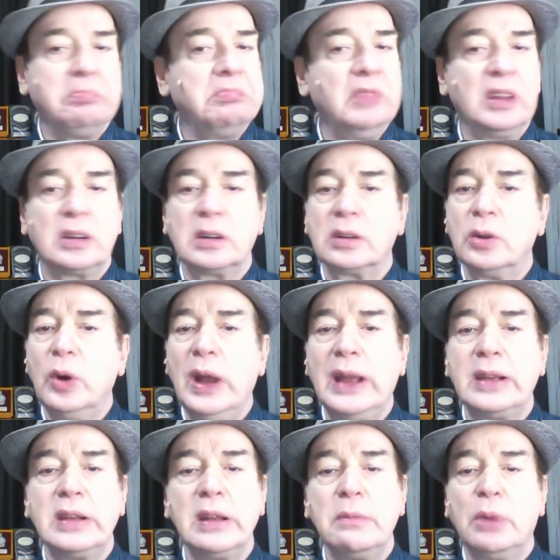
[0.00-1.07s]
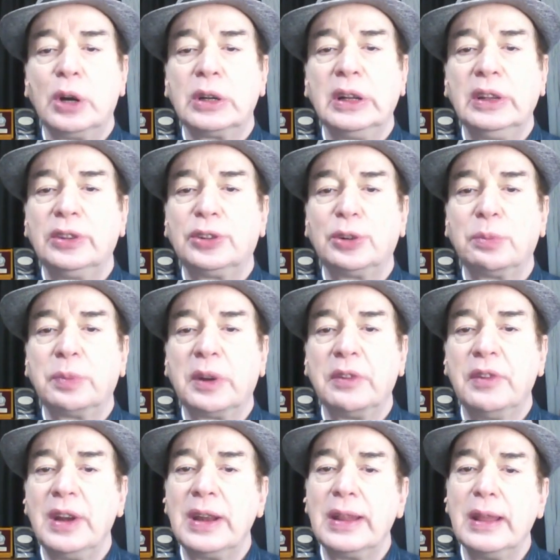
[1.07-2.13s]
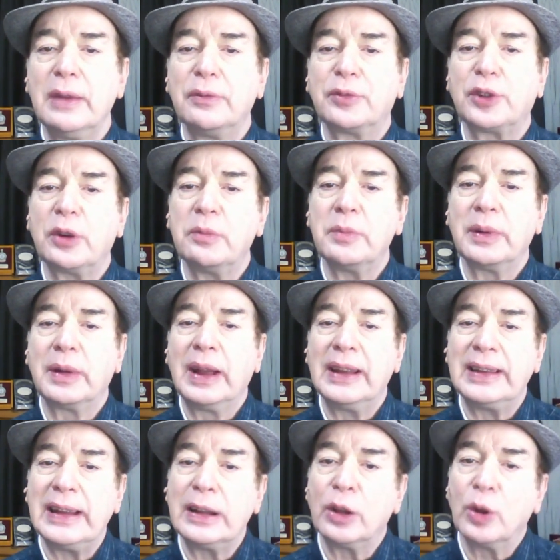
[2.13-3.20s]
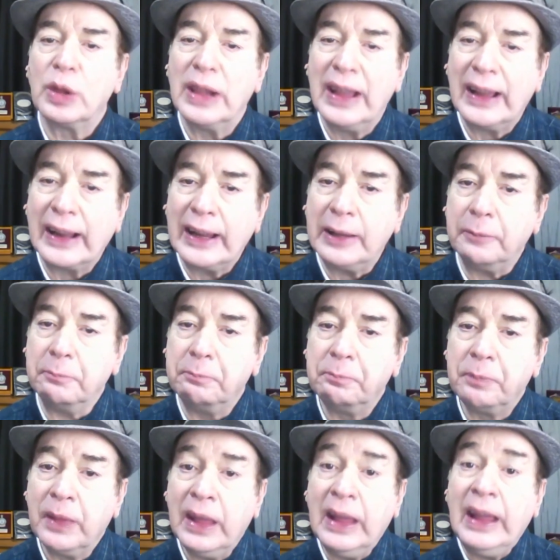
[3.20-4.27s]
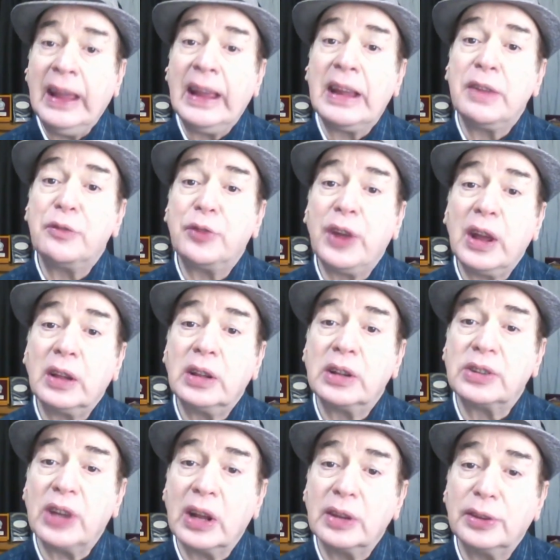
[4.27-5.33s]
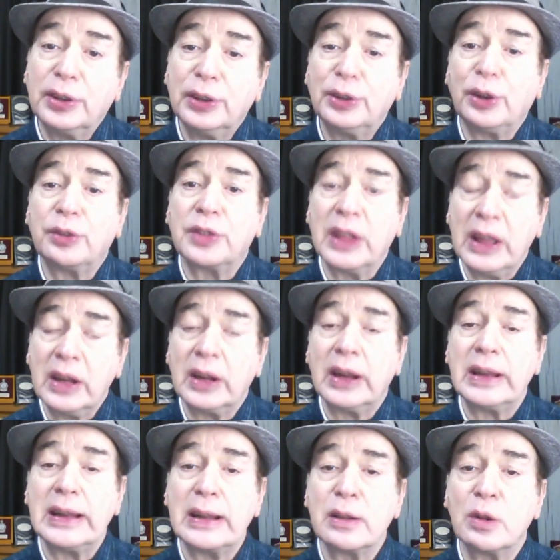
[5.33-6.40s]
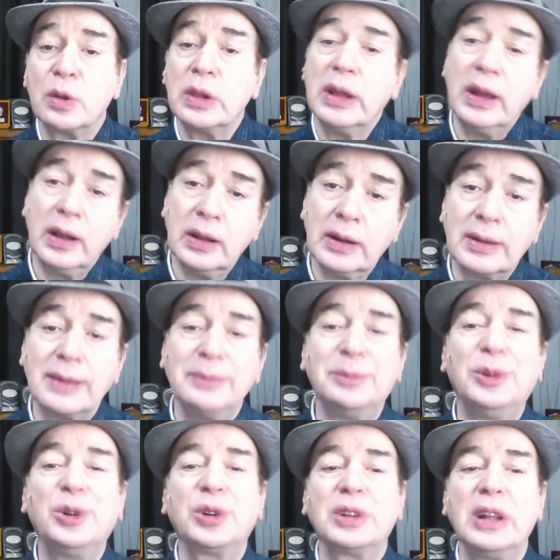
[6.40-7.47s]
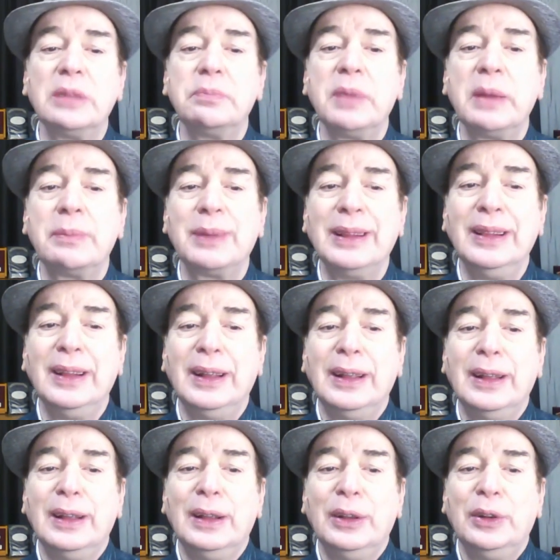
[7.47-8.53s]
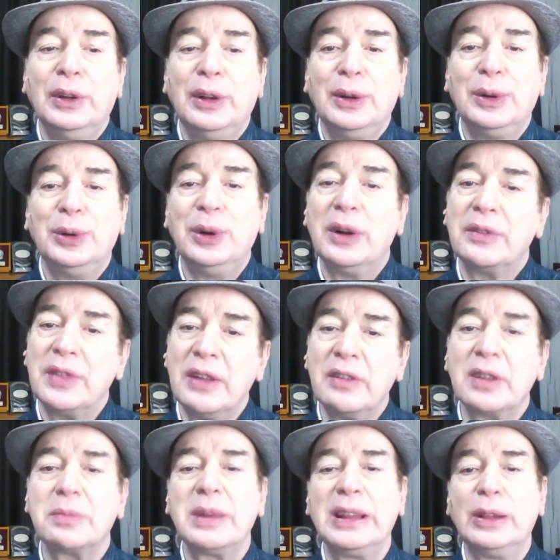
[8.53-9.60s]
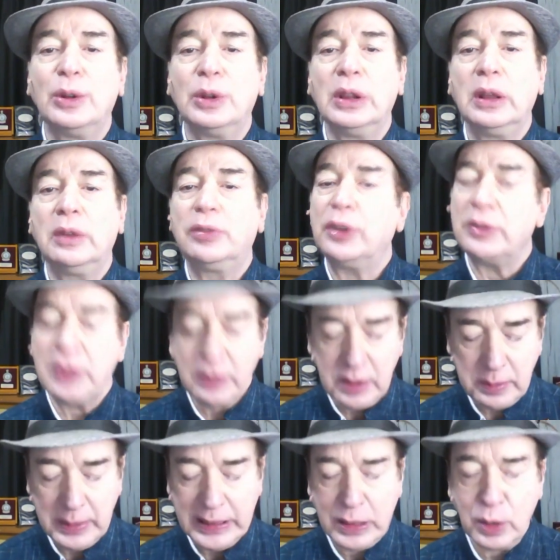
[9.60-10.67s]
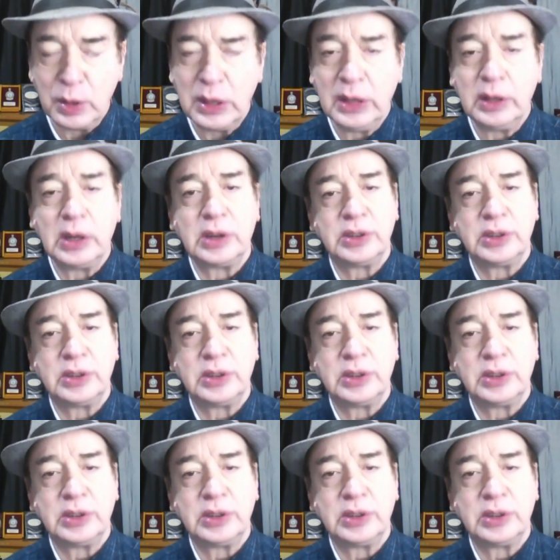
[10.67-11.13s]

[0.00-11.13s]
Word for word: there are no antibodies to prevent them from getting lonely again. In fact, the chances of their getting lonely are little more than people who have never been lonely. If you have never been lonely, there